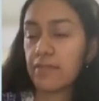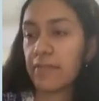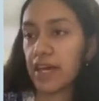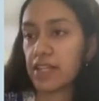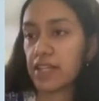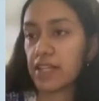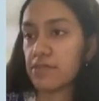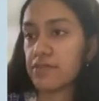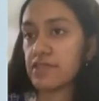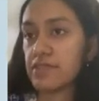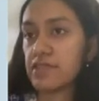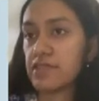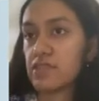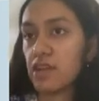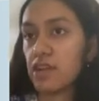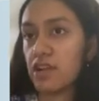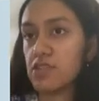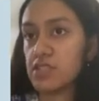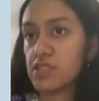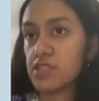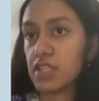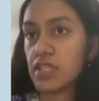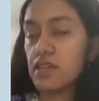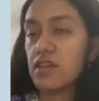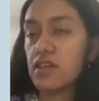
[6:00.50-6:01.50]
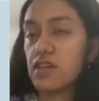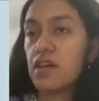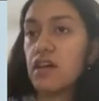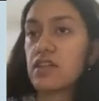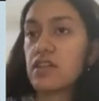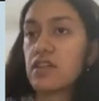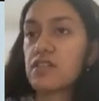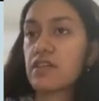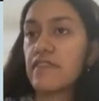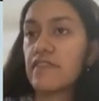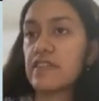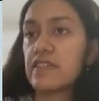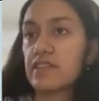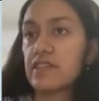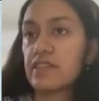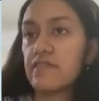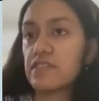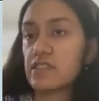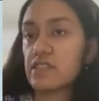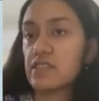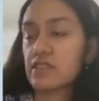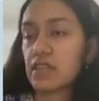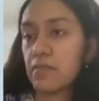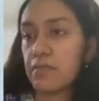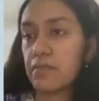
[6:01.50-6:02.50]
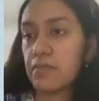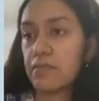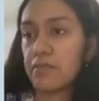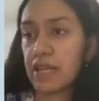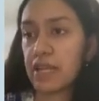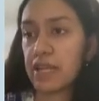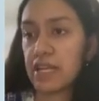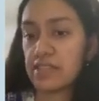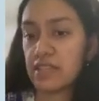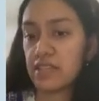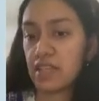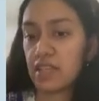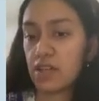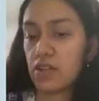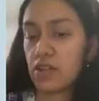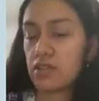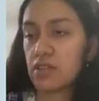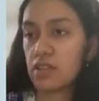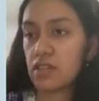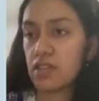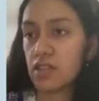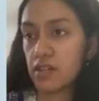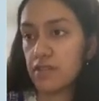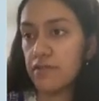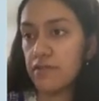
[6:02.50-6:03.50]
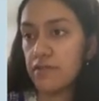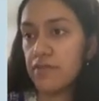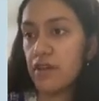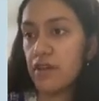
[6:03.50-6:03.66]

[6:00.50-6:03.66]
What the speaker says: in pathophysiology, the vessel which is compressing on the nerve